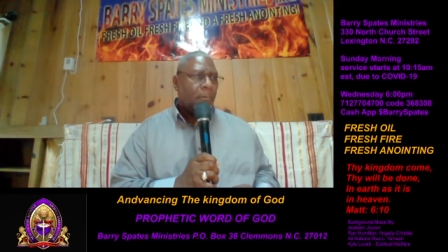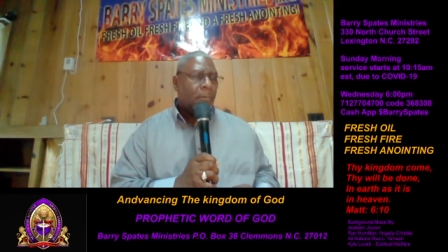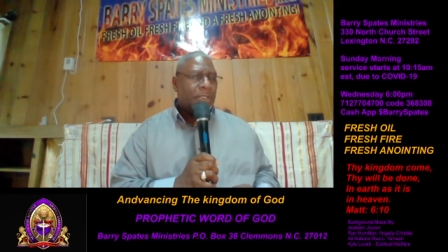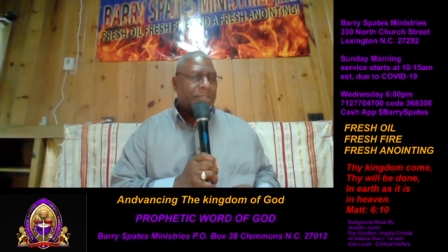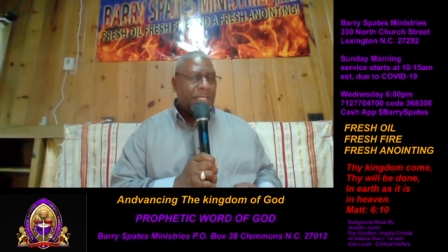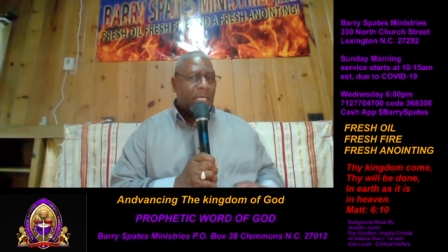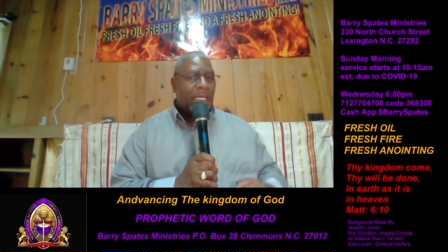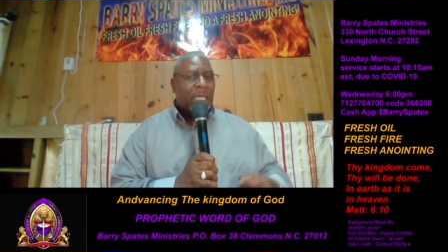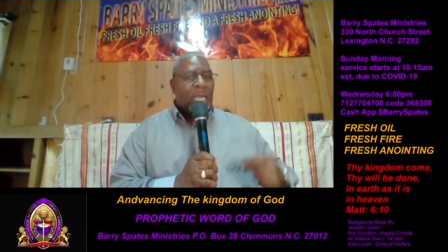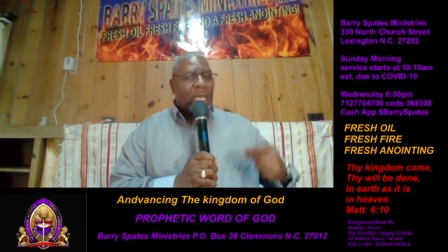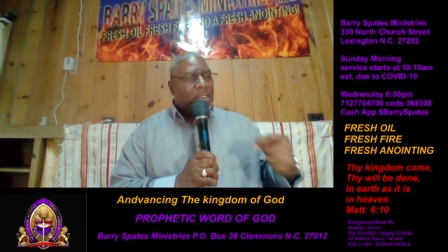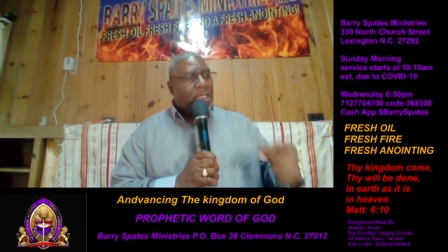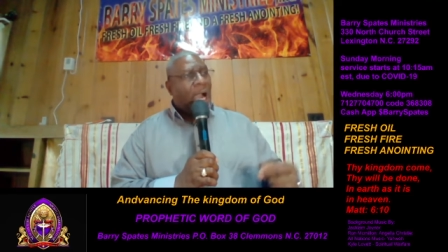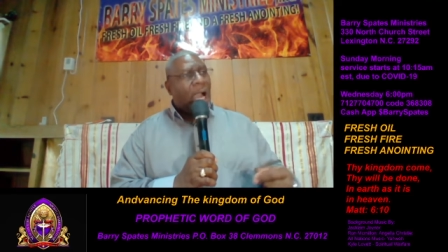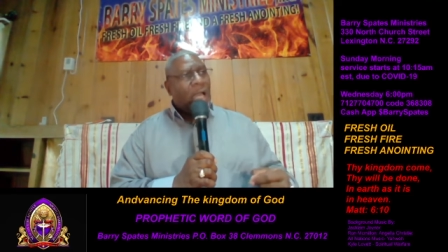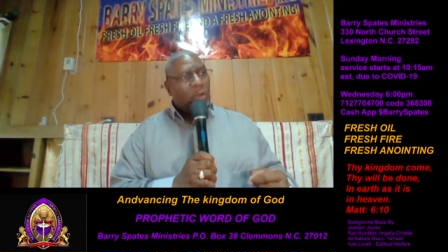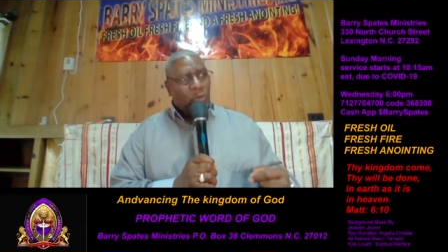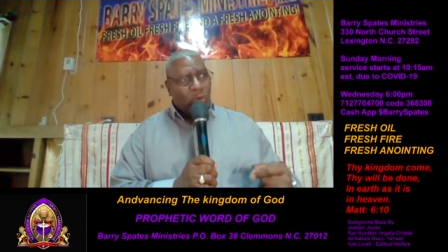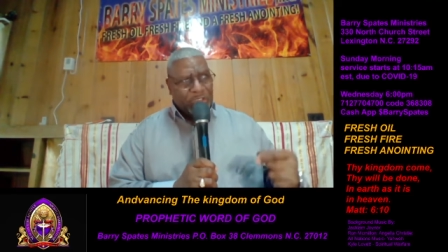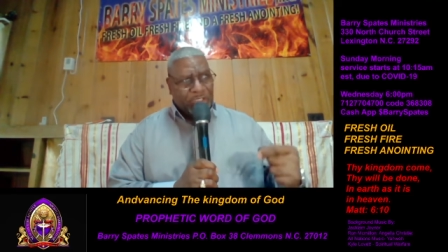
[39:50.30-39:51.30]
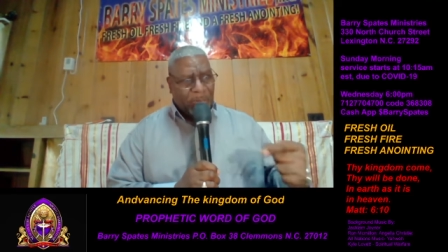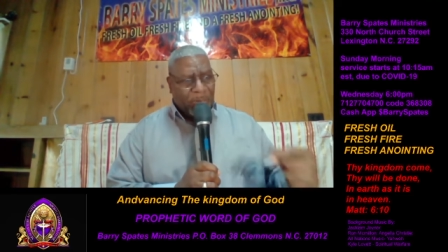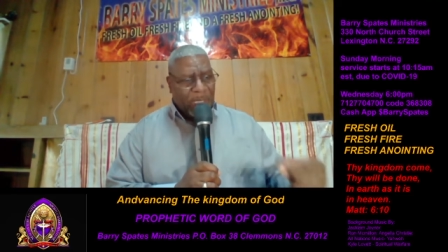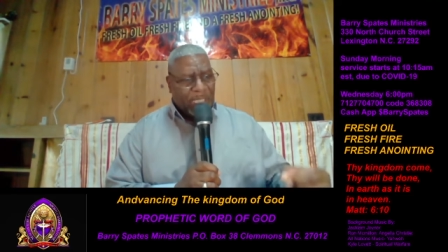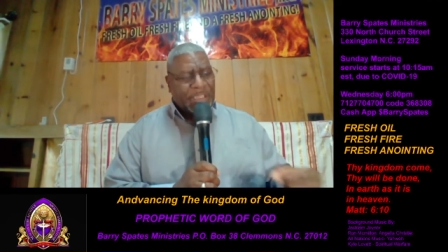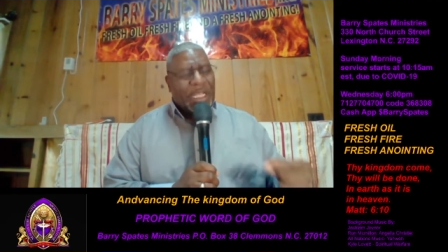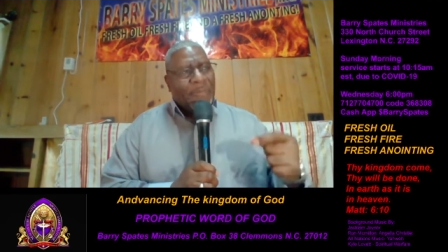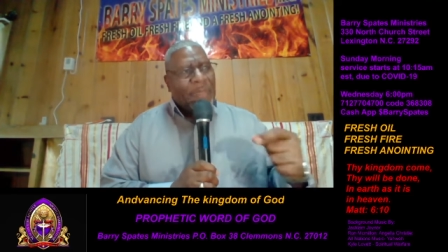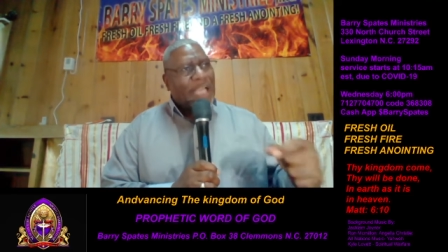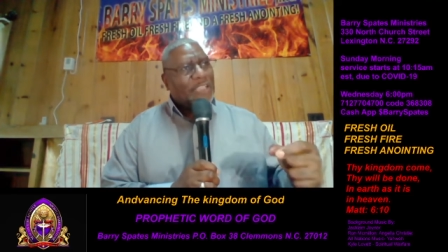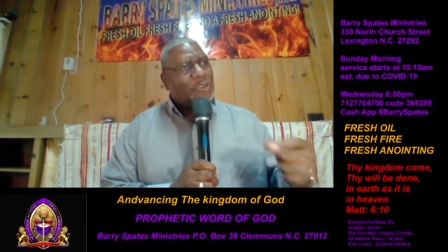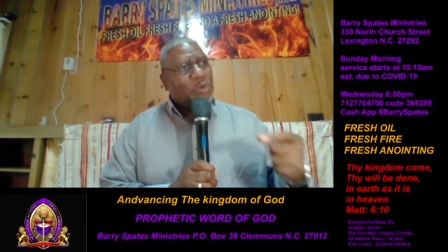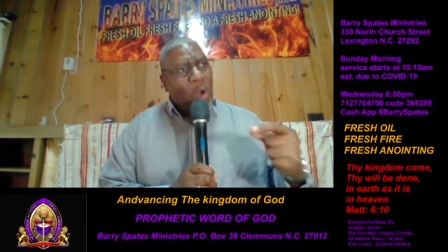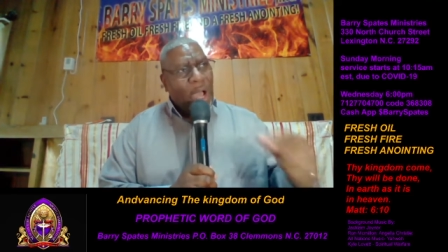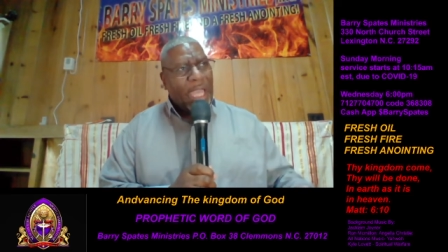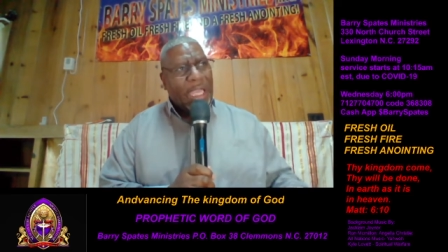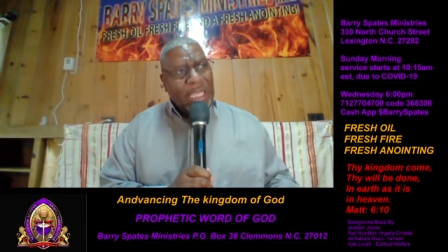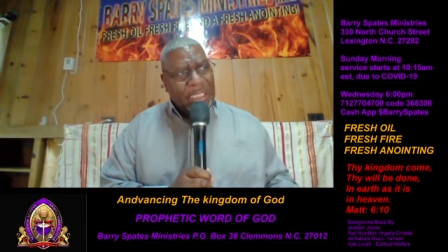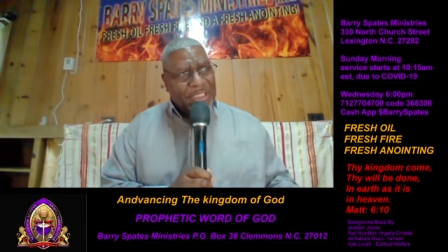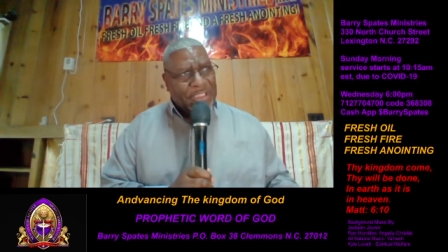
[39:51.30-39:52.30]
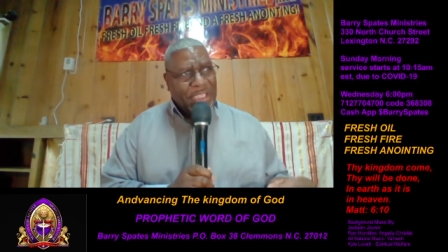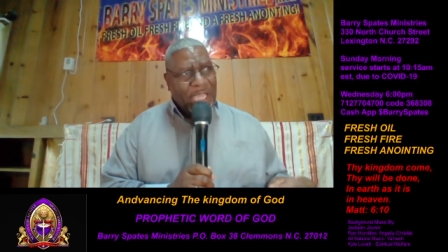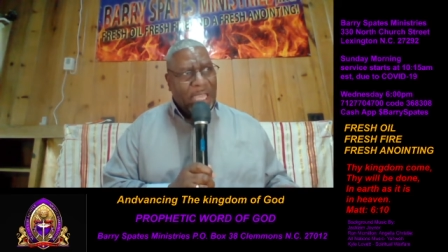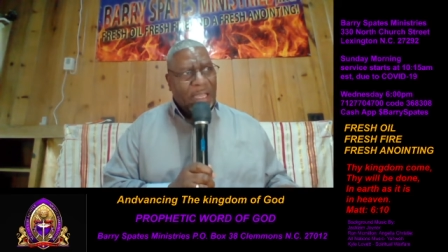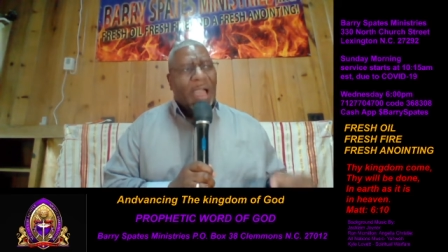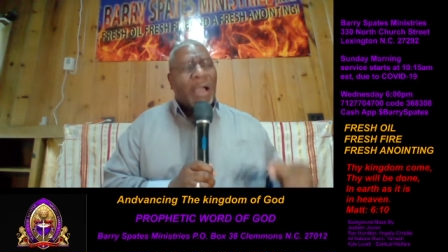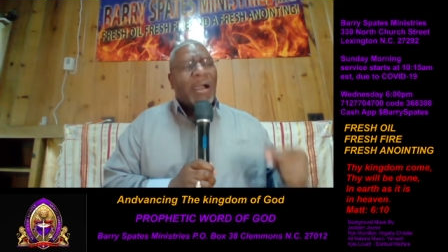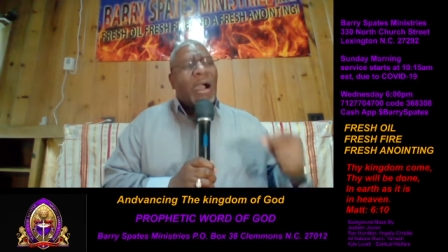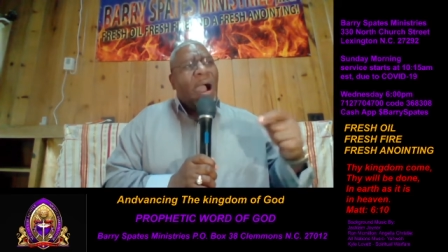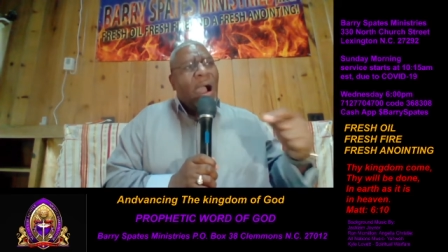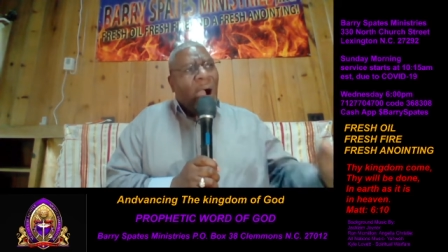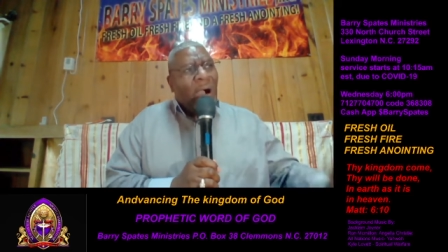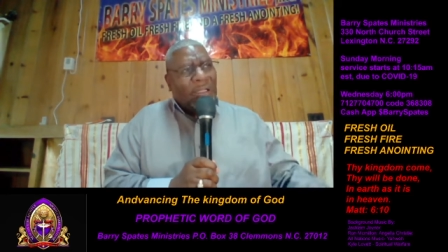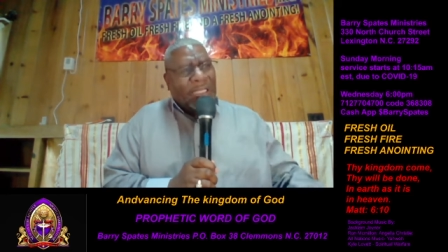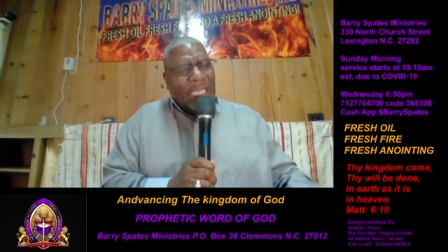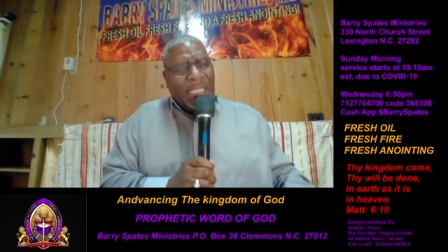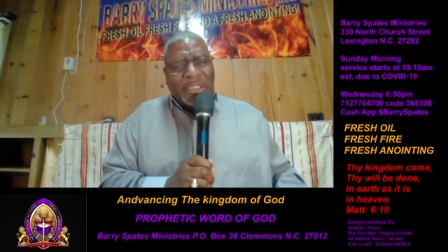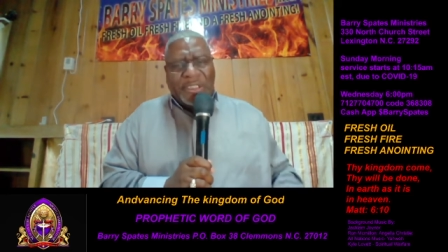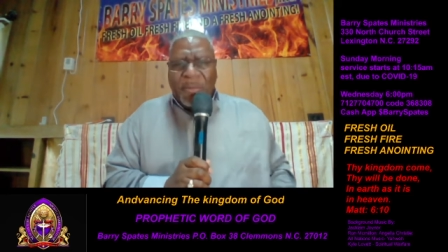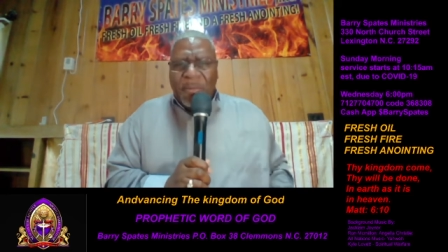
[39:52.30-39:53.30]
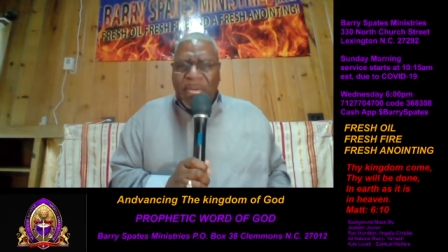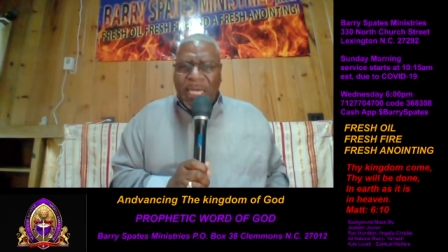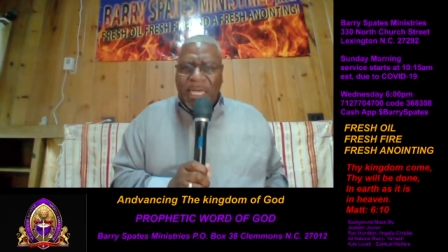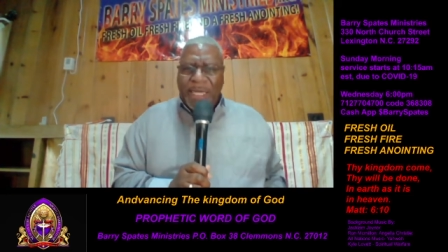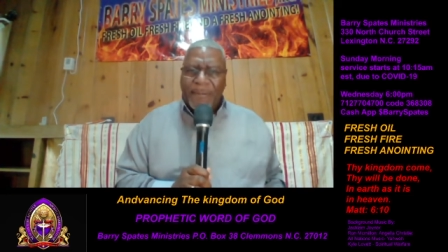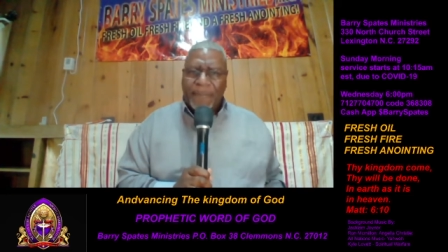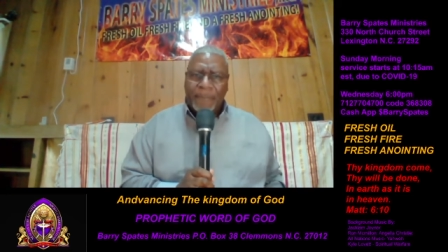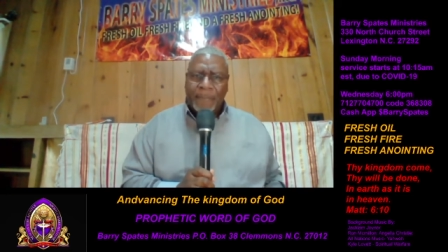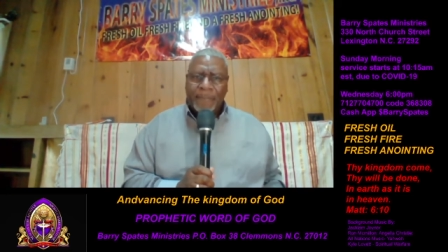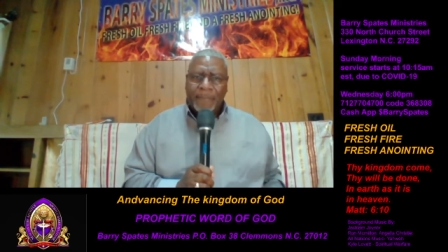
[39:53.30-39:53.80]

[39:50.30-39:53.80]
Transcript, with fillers: Amen. See, God wants to bless. That's why he's saying, hearken to me.